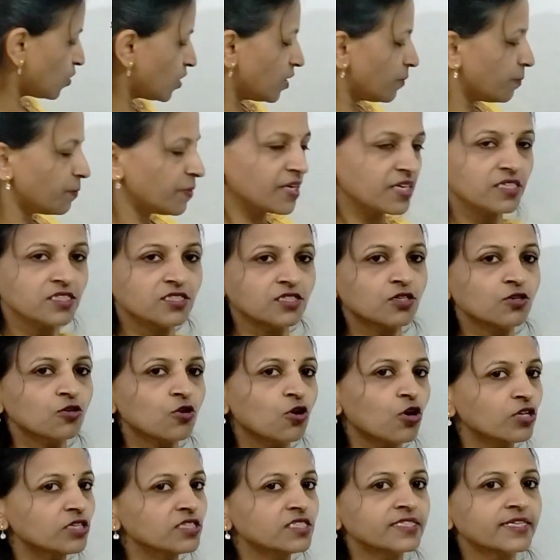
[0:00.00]
number is a
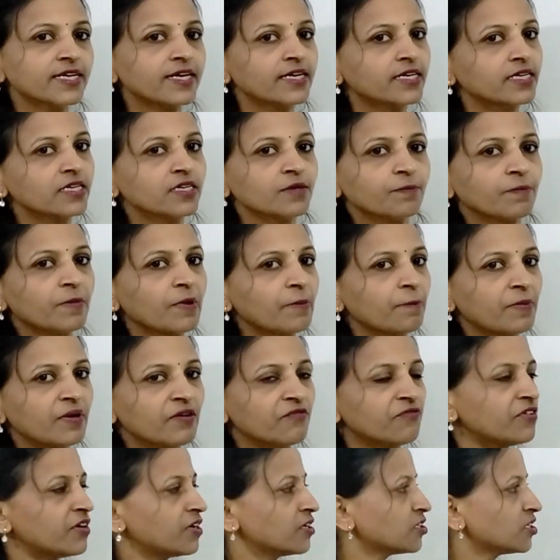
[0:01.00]
non-static
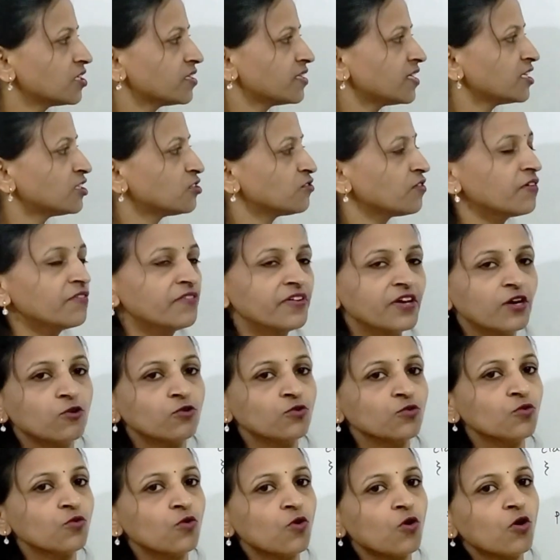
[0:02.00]
member function, that's why we
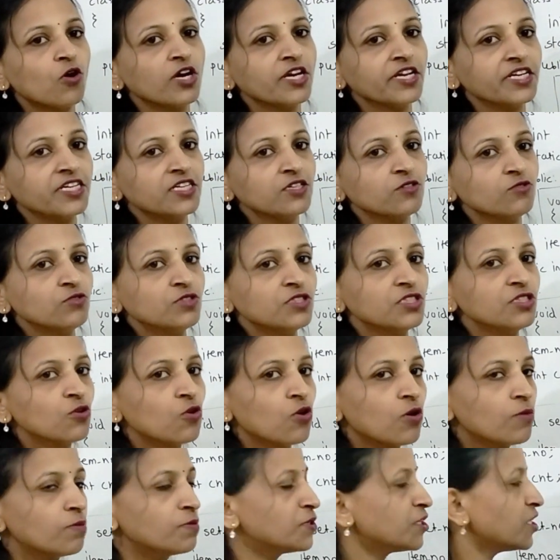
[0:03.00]
have to call it using
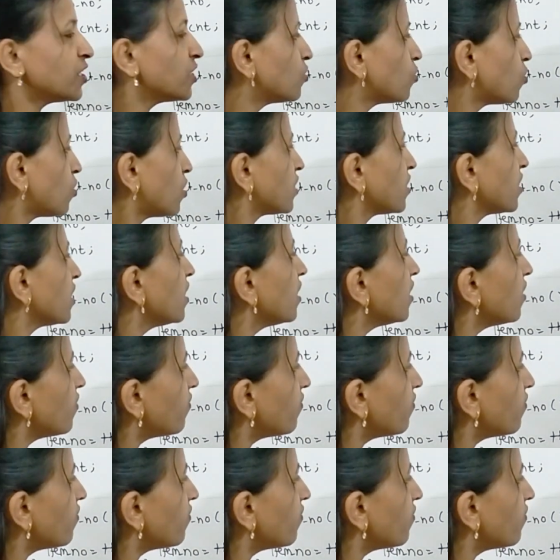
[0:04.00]
object dot.